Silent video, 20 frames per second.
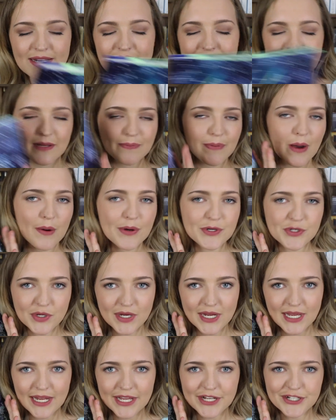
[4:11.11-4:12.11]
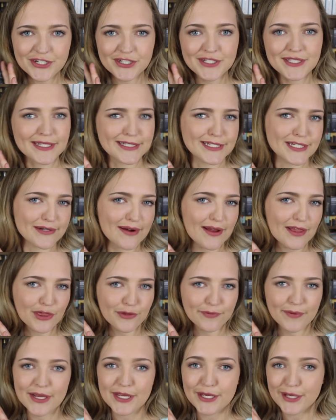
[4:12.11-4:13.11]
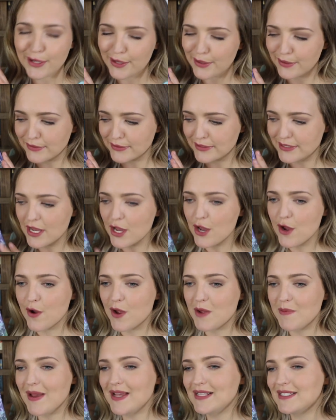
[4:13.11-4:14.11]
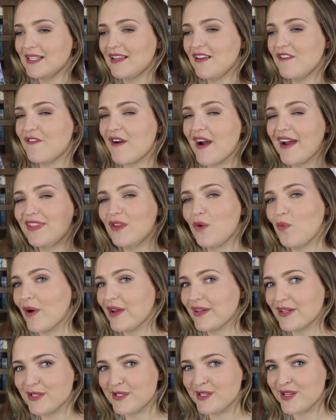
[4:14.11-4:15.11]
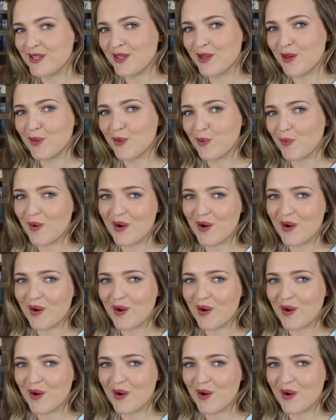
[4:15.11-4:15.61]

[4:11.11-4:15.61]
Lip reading: It was like a poetry collection centered around three girls who basically find the wonders in the